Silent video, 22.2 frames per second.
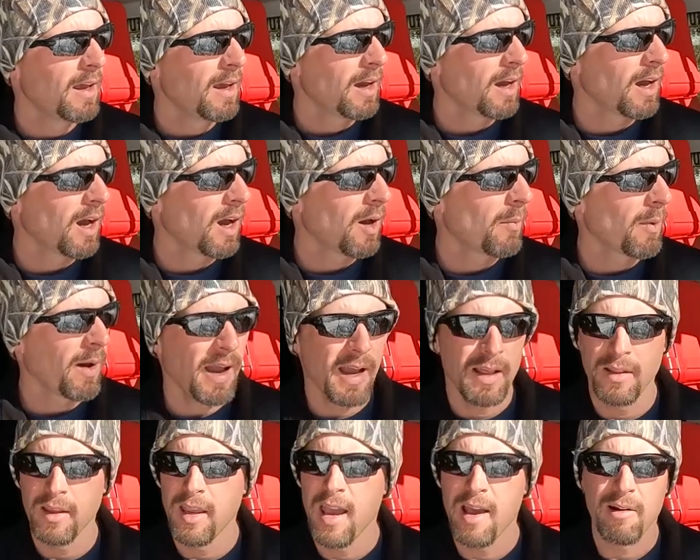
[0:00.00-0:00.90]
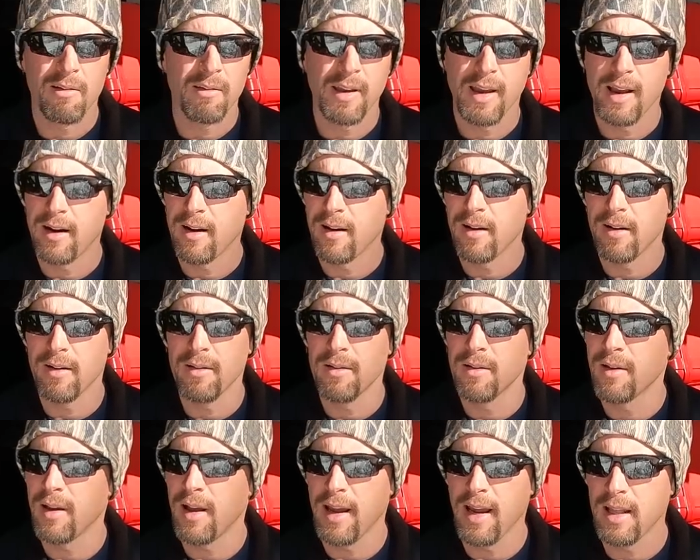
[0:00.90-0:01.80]
I had the candle lantern,
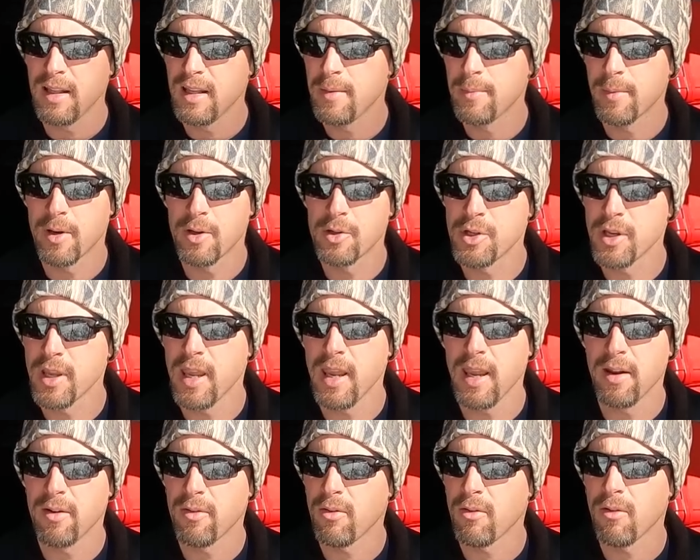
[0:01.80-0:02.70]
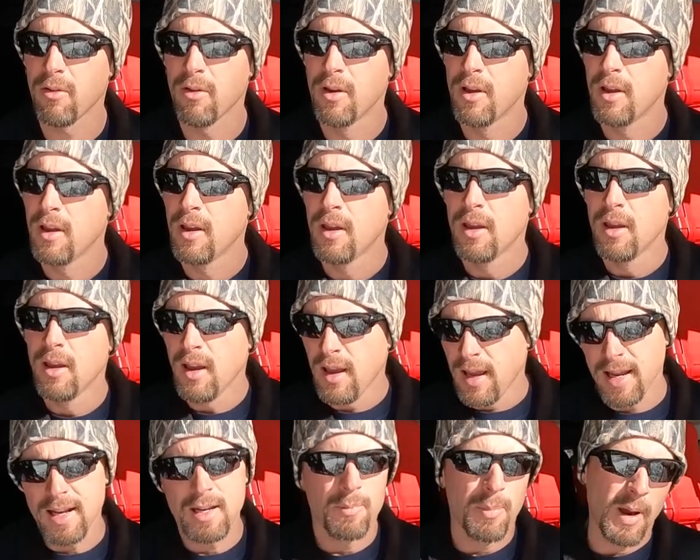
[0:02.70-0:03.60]
I had the emergency candle.
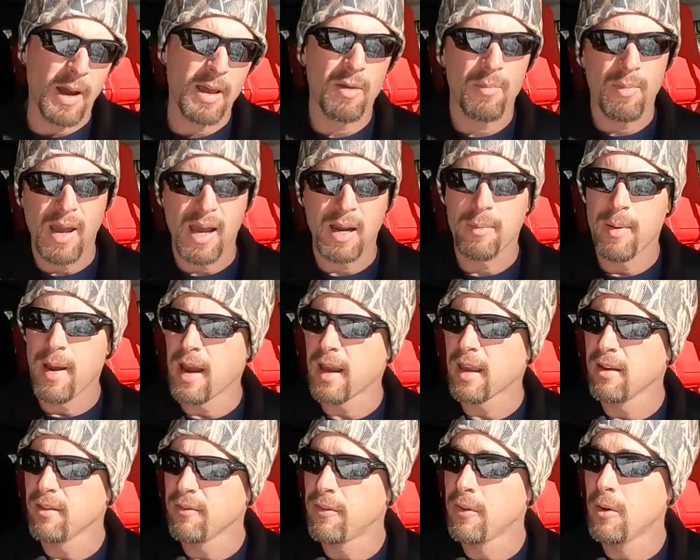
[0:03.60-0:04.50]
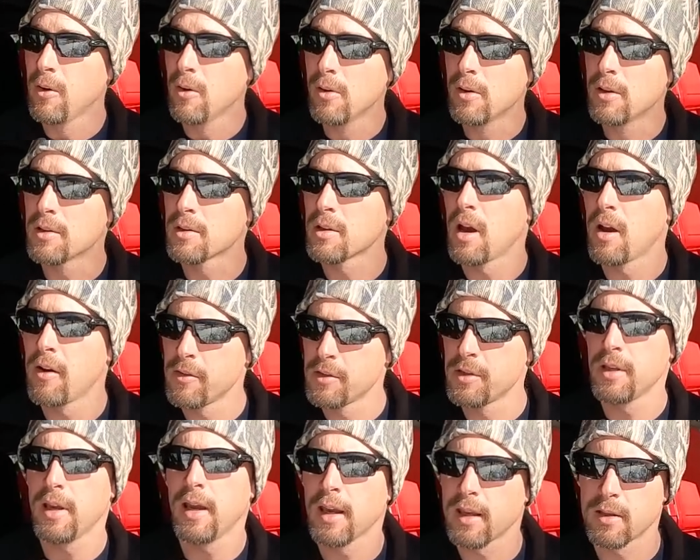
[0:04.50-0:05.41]
I had to buy the backpacking food because
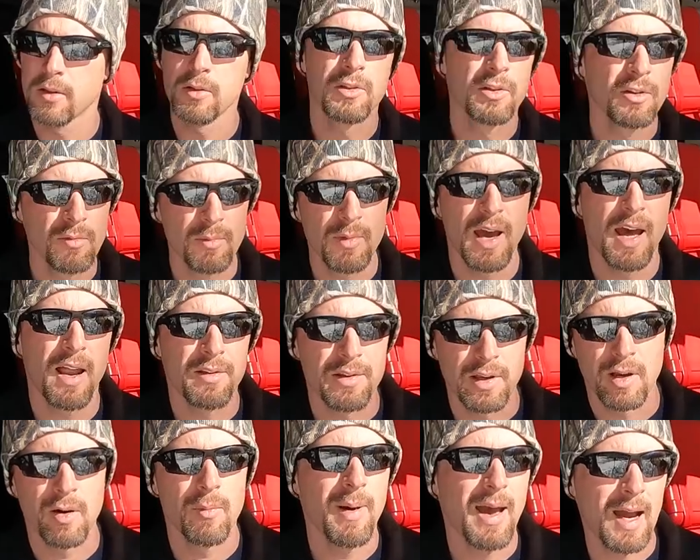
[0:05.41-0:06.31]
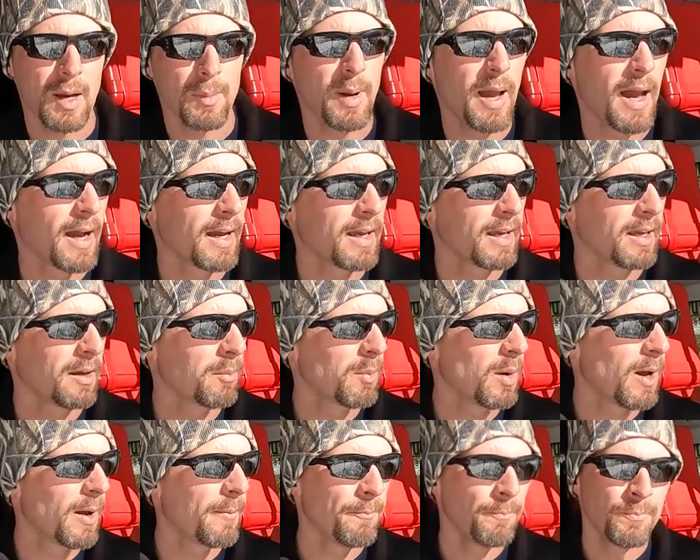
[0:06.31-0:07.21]
obviously I consume that as I go backpacking.
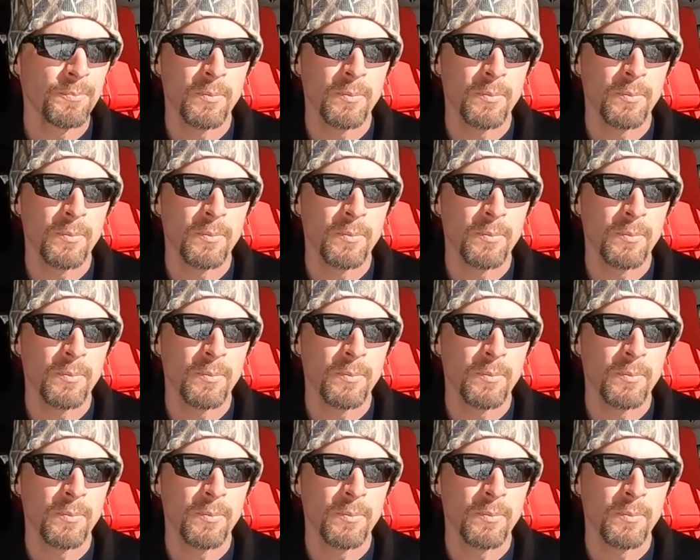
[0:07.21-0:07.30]
But,